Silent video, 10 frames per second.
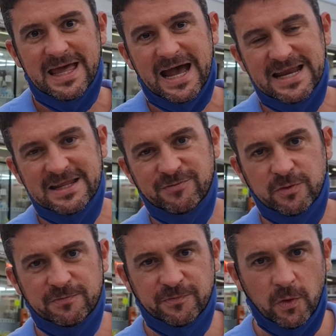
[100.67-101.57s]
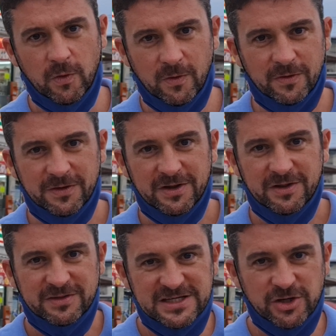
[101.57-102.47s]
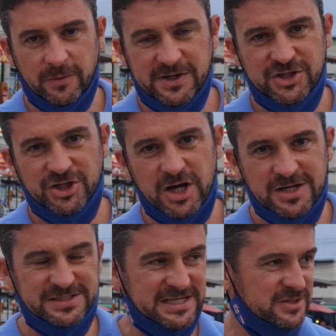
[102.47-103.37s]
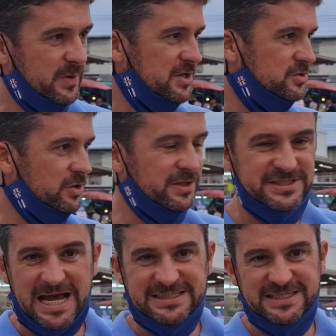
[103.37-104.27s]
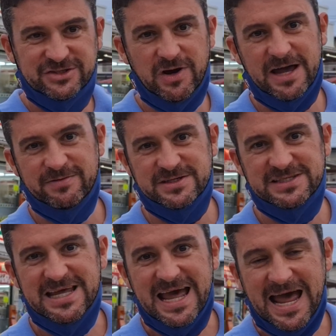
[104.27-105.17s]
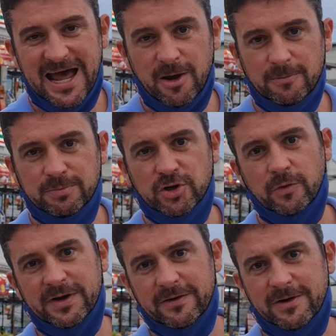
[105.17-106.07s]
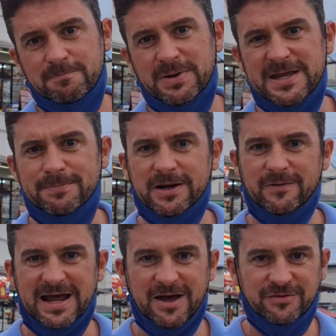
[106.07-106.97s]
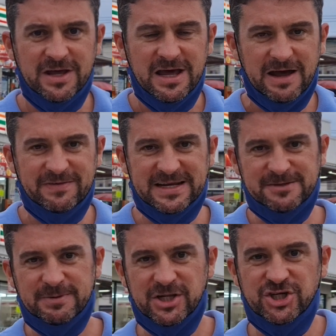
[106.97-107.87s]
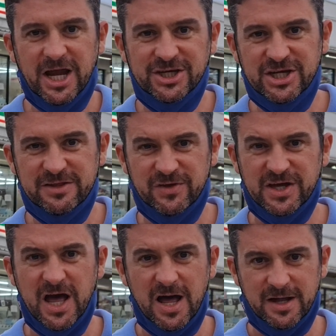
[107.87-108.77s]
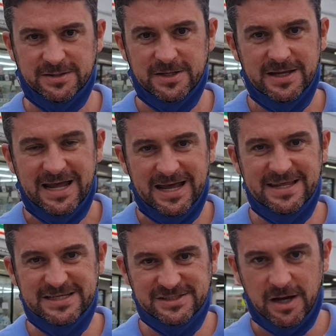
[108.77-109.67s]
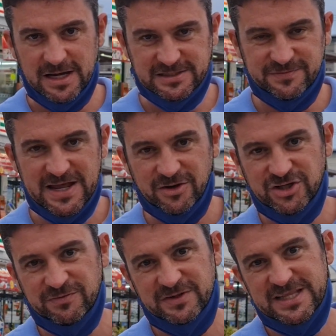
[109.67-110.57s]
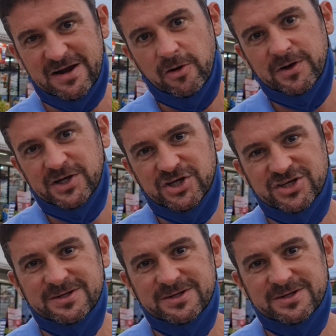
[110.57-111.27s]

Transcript: And if you thought these orange jerseys, when you saw the taxi drivers out couriering people around, I think there's been a changing of the guard. And these guys have now shifted their orange